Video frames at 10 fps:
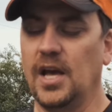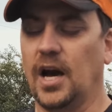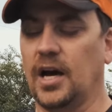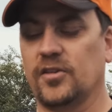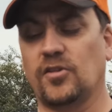
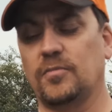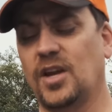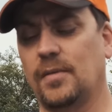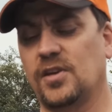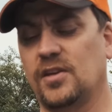Uh,
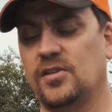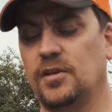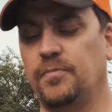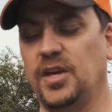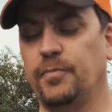sometimes I
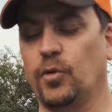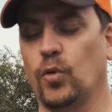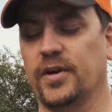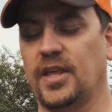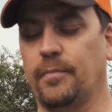see people
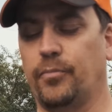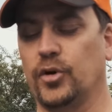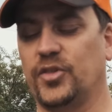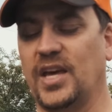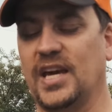where they
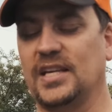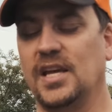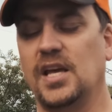put that